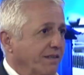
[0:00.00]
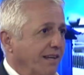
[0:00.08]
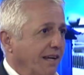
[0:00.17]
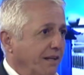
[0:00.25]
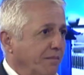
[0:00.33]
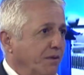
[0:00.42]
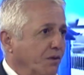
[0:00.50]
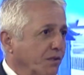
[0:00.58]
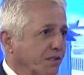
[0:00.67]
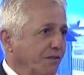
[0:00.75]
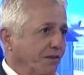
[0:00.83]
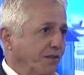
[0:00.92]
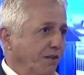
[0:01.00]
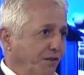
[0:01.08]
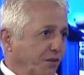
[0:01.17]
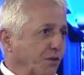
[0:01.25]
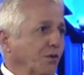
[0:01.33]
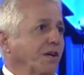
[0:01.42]
at it, because if
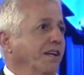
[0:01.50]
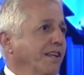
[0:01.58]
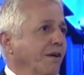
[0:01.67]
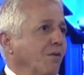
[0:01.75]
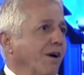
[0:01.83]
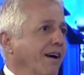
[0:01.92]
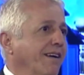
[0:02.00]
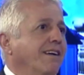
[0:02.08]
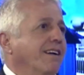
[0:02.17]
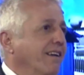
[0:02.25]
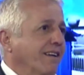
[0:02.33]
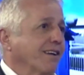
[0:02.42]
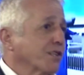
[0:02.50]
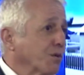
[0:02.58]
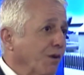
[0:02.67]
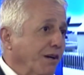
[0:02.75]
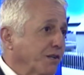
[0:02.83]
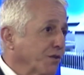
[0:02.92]
you're talking that way, that's the
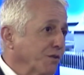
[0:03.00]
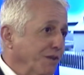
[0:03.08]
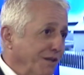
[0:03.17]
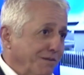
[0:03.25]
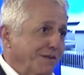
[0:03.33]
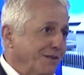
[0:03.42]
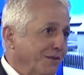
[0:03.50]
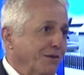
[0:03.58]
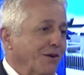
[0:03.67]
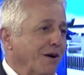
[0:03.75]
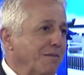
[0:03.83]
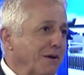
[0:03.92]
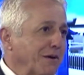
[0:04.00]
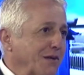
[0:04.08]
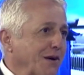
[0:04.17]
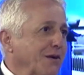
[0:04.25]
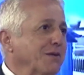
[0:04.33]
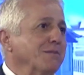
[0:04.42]
way it should be. But you and I both
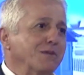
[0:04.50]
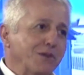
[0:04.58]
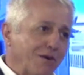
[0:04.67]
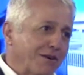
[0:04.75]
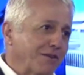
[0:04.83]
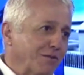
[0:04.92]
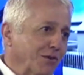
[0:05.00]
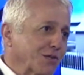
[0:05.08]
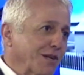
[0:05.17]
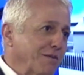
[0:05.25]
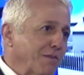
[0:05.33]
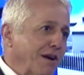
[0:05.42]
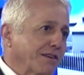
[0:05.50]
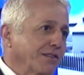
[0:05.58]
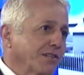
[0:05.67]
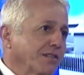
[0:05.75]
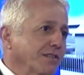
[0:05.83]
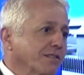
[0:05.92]
know the majority of real estate
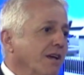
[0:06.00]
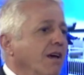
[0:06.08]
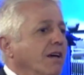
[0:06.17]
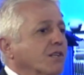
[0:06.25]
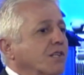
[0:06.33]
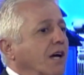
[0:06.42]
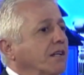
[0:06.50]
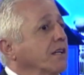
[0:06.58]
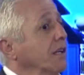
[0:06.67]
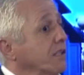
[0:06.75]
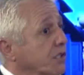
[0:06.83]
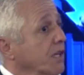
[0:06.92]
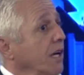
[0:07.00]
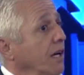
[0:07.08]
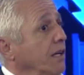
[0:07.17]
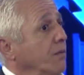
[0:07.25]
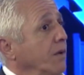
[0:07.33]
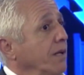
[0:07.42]
practitioners start to get
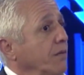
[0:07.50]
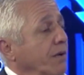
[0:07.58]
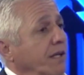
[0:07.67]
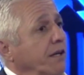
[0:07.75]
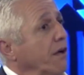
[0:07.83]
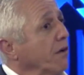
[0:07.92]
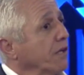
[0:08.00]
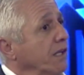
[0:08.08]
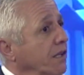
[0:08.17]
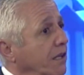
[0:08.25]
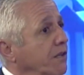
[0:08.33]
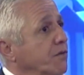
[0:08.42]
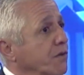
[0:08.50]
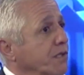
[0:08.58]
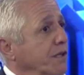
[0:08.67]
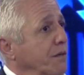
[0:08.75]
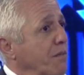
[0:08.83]
scared when they don't get the interest in a